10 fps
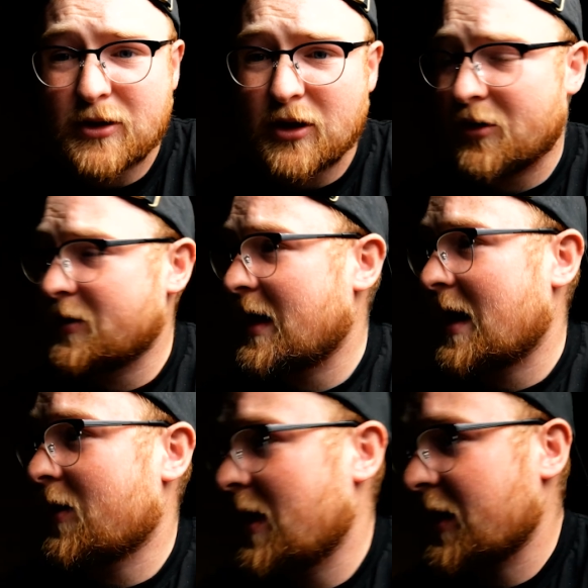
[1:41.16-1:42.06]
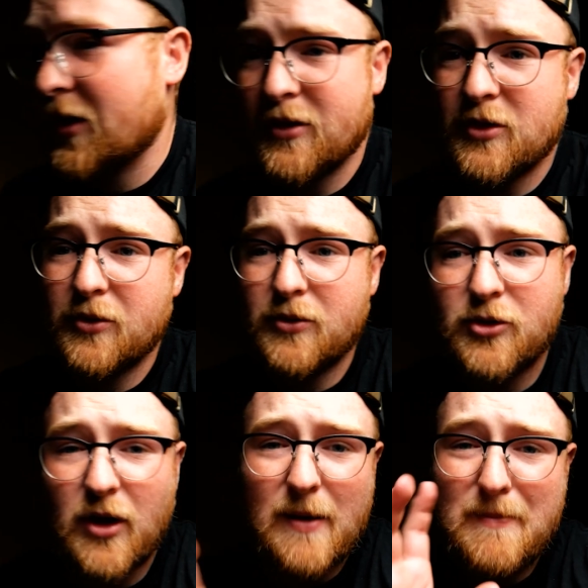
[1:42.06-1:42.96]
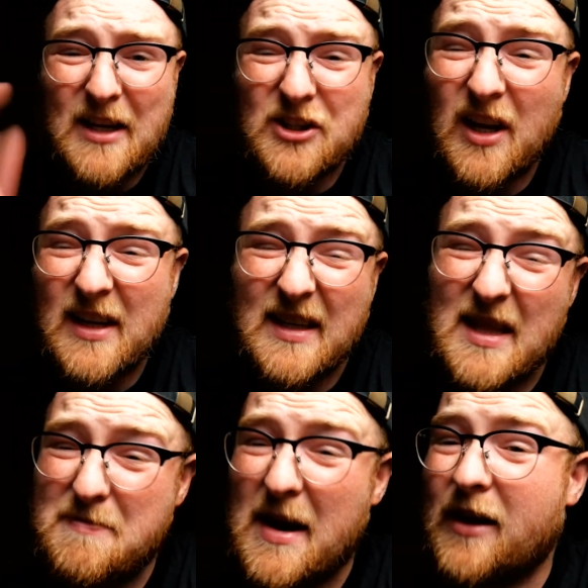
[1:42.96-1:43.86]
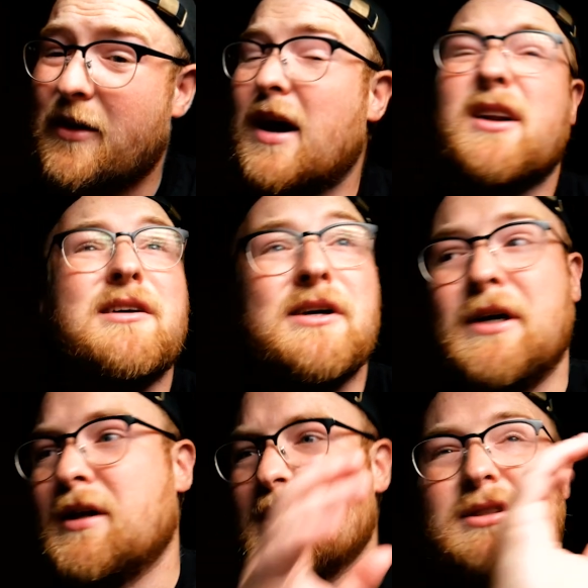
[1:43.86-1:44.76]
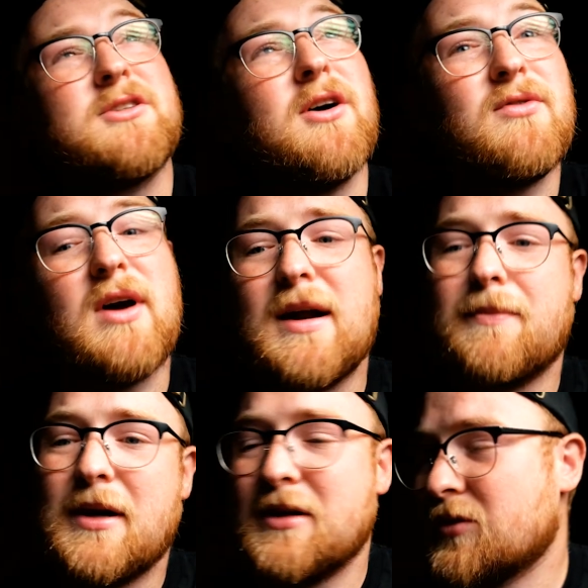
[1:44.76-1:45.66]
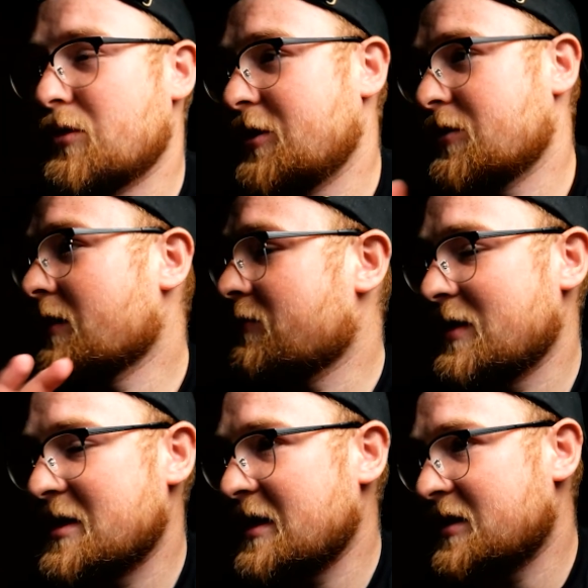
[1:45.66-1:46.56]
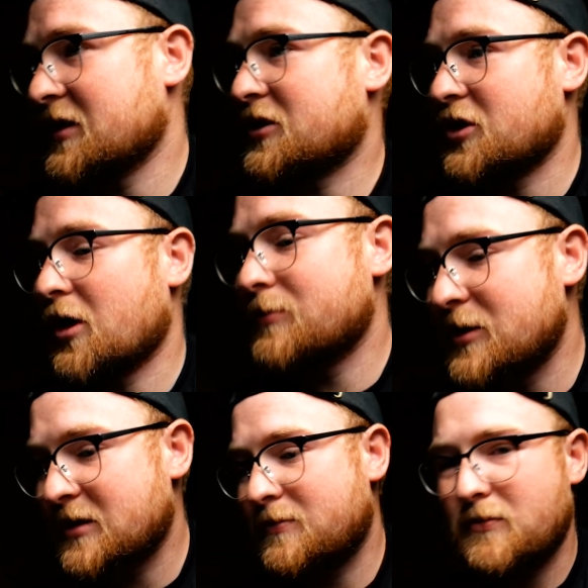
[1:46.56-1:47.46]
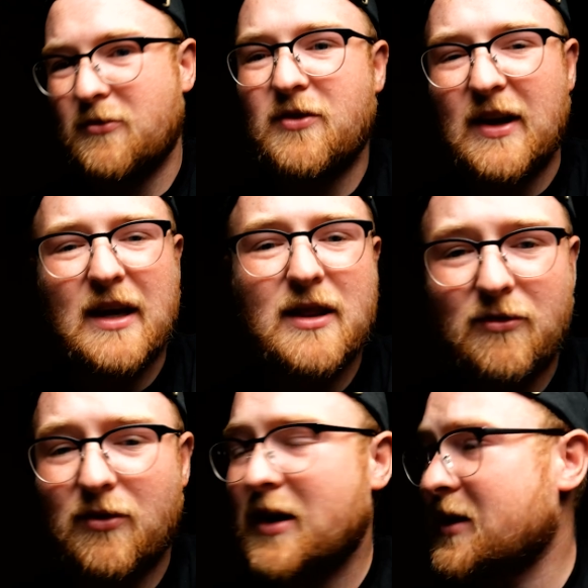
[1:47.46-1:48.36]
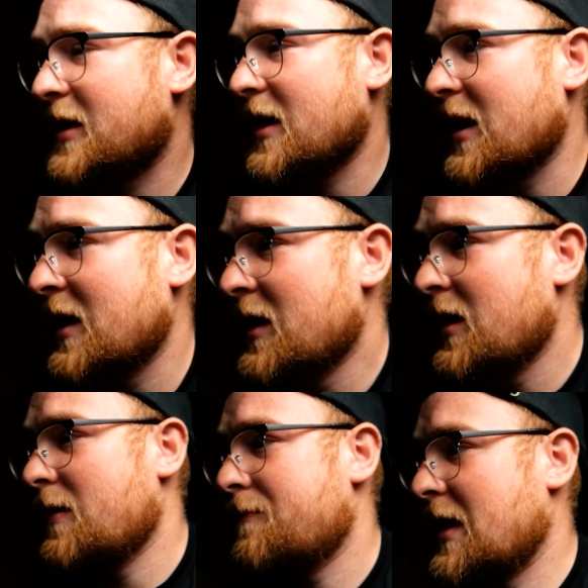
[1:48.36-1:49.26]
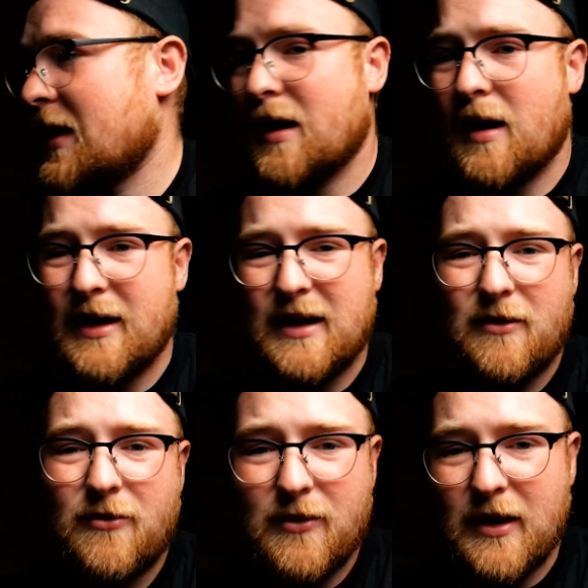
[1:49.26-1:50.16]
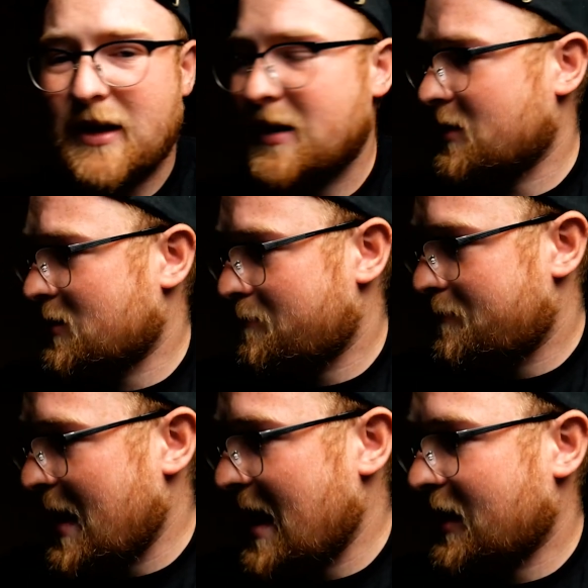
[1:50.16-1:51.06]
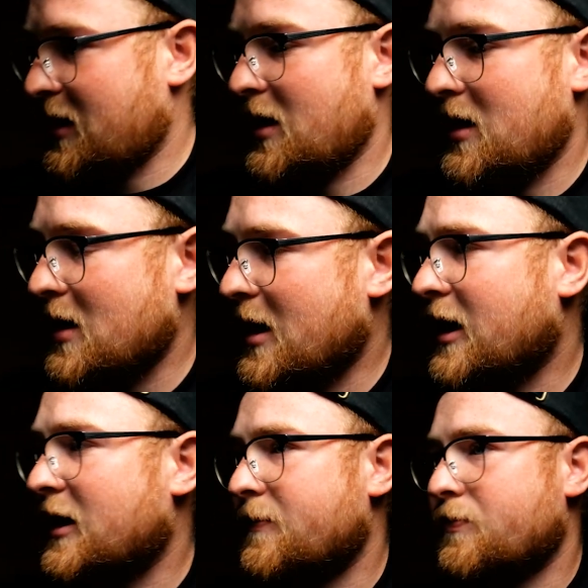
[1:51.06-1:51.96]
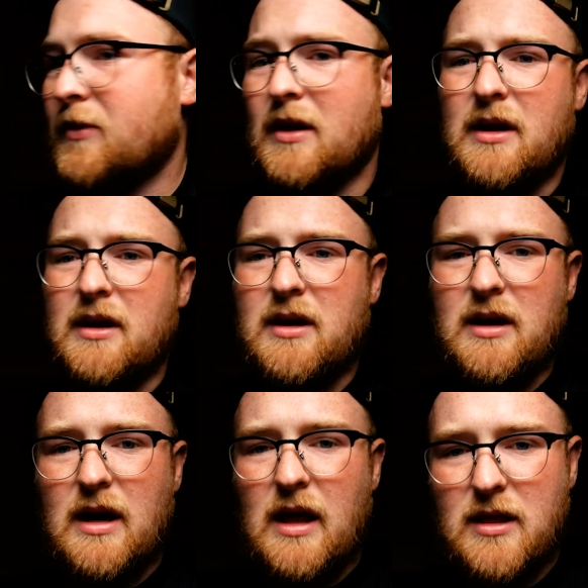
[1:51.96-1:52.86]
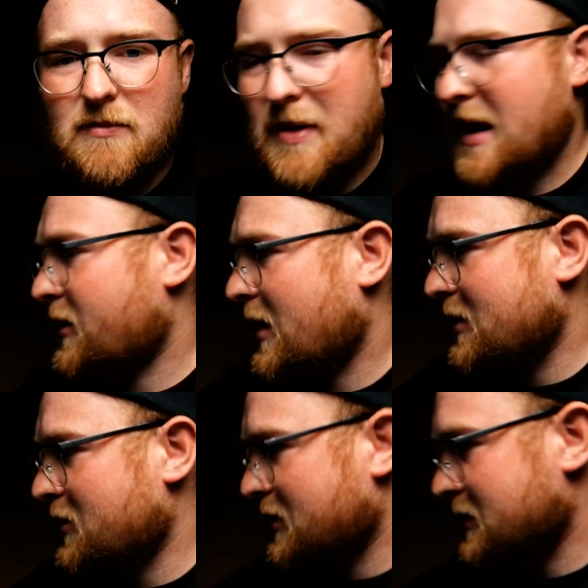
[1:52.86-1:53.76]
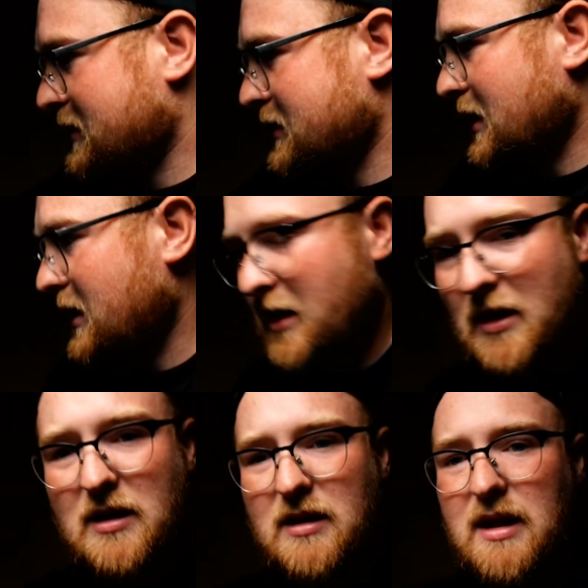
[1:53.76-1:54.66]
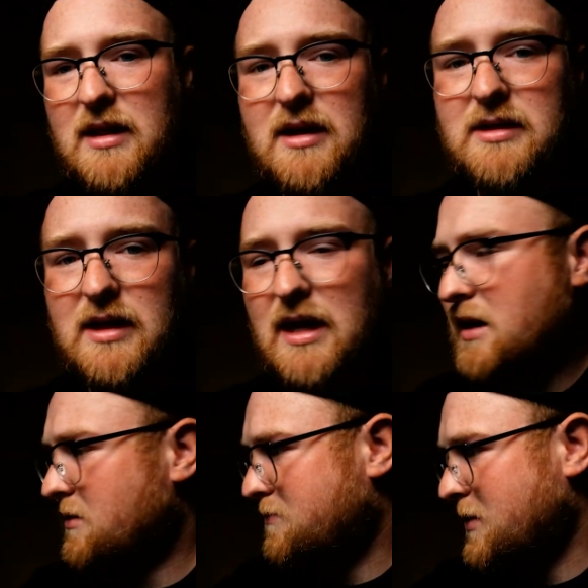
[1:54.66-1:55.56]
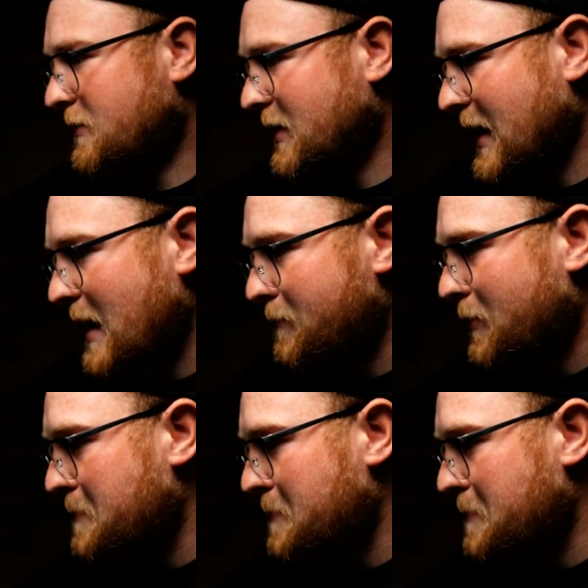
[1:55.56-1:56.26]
so now I'm going to try and match lighting in the background. The soft light up here is already doing a fantastic job just filling in the front of the car, but I need to fill in the back. In the background you can see that there's a bit of a lamp